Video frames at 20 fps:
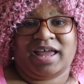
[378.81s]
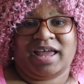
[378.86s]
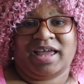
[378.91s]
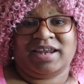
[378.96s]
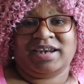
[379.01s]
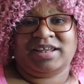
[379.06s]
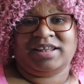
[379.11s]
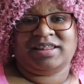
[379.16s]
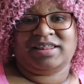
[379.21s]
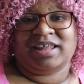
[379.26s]

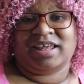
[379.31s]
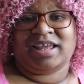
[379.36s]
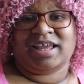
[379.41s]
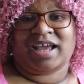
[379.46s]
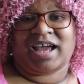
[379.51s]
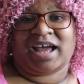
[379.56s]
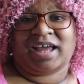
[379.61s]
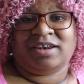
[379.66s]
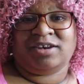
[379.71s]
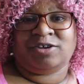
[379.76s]

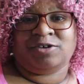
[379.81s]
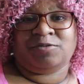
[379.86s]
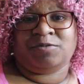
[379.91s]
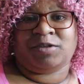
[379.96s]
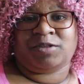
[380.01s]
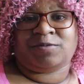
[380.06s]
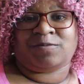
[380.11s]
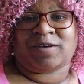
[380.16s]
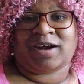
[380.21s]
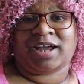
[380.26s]
anything I do
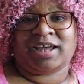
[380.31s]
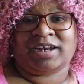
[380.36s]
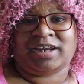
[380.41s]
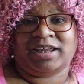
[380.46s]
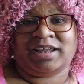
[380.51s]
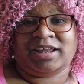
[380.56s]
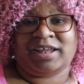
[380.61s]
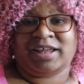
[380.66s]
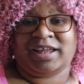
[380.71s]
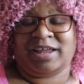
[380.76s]
with
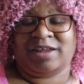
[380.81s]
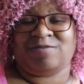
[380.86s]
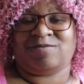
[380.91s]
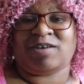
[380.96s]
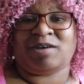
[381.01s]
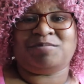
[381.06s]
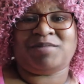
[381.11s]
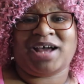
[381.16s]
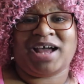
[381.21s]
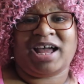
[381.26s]
writing, if
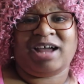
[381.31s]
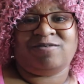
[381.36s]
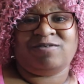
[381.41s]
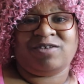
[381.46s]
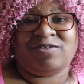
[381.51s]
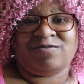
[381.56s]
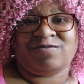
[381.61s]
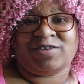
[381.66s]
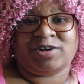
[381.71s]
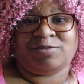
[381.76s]
I'm not
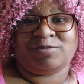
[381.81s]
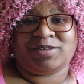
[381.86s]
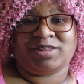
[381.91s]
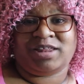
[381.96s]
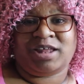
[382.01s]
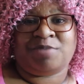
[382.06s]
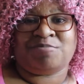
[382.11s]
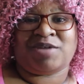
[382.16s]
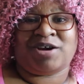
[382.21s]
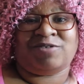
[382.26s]
having fun
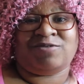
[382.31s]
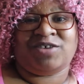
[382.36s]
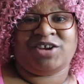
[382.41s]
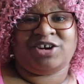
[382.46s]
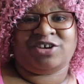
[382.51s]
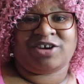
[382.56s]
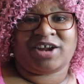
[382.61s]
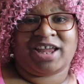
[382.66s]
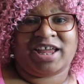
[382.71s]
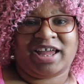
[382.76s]
with it, my
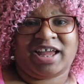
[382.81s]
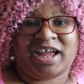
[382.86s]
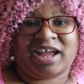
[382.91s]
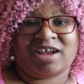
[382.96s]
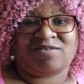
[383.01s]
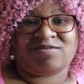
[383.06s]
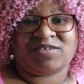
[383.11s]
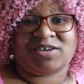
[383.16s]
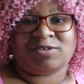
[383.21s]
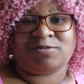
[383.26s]
reader can't
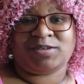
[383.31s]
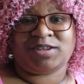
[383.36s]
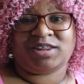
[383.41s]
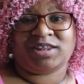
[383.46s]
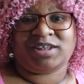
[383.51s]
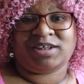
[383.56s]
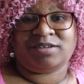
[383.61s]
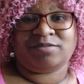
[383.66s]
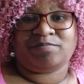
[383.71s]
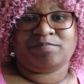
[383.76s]
have fun
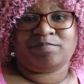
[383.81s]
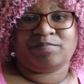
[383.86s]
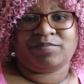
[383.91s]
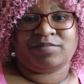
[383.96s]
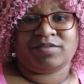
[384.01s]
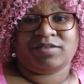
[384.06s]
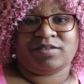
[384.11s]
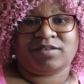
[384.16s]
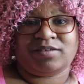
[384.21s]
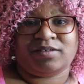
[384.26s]
with it.
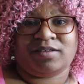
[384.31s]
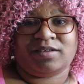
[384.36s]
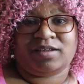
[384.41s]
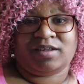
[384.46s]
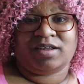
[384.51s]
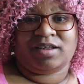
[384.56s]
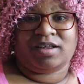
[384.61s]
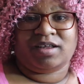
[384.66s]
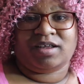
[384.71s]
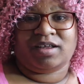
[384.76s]

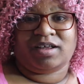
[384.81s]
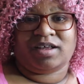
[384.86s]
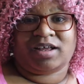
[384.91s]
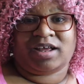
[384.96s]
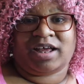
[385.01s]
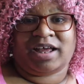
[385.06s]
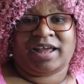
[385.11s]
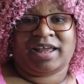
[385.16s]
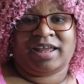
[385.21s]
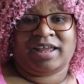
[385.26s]

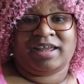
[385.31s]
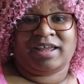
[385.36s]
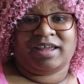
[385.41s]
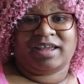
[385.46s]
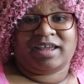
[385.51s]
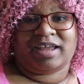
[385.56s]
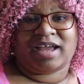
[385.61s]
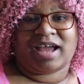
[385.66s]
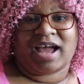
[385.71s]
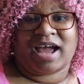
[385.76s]
I,
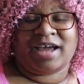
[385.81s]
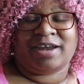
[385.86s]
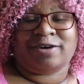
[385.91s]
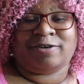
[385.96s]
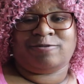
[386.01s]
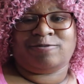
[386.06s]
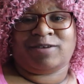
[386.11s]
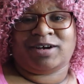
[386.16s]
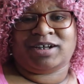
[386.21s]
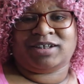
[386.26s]
I
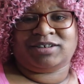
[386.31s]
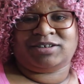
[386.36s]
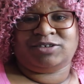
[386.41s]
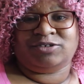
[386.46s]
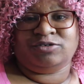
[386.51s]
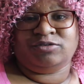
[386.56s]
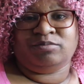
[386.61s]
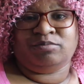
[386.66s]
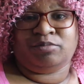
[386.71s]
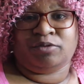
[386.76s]
don't want
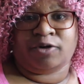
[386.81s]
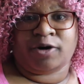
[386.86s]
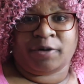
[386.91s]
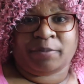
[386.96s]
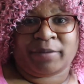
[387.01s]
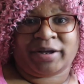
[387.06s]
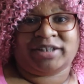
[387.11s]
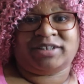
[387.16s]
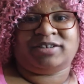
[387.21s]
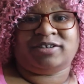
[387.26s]
to bore
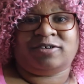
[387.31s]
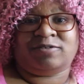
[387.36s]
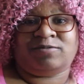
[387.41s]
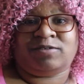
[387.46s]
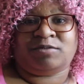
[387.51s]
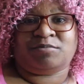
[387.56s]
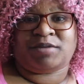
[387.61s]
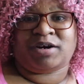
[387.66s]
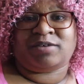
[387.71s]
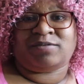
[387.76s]
myself
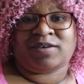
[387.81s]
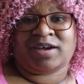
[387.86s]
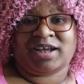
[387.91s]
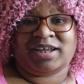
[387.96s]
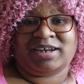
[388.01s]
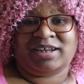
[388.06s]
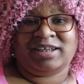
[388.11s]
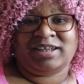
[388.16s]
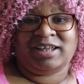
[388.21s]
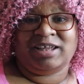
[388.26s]
with my
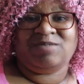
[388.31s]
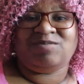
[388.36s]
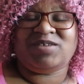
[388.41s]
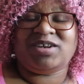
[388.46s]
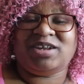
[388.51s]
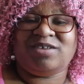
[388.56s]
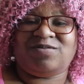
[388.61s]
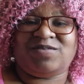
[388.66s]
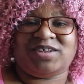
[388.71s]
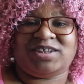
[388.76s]
writing.
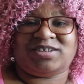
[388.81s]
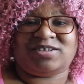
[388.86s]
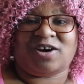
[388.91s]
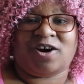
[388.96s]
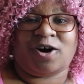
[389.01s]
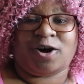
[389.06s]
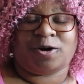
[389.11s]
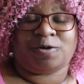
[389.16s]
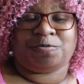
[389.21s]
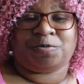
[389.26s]
Even if it's
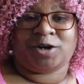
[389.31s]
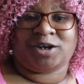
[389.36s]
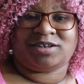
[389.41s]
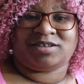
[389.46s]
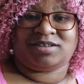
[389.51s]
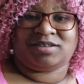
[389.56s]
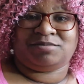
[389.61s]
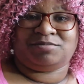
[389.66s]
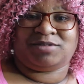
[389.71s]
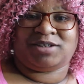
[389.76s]
hard
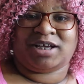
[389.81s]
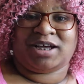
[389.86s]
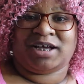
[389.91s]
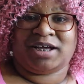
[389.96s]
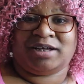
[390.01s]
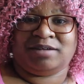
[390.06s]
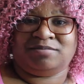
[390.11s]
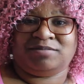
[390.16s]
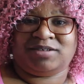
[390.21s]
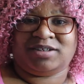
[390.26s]
work
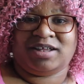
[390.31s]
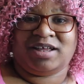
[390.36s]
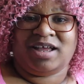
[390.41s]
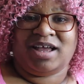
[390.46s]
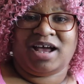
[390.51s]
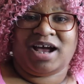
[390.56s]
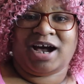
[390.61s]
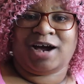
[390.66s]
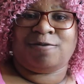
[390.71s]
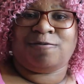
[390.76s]
sometimes,
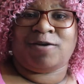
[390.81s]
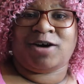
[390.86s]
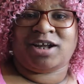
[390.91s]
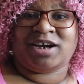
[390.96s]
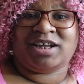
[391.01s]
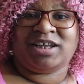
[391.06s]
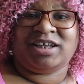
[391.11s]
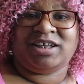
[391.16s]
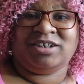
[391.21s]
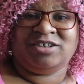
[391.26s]
I
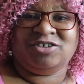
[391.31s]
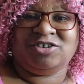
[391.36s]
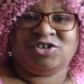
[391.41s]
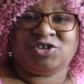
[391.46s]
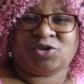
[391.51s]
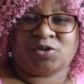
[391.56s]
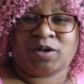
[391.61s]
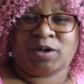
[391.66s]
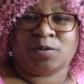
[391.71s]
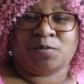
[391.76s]
want to
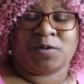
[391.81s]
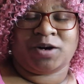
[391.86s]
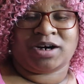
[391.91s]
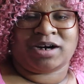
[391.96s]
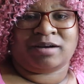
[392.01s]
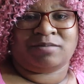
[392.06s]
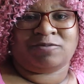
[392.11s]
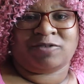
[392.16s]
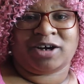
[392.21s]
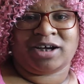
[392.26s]
enjoy what
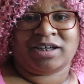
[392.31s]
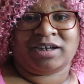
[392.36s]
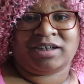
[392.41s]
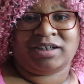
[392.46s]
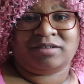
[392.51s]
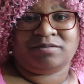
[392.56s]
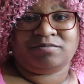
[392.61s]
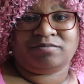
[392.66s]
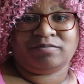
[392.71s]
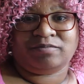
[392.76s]
I'm
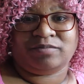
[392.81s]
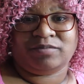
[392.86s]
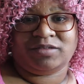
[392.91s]
writing.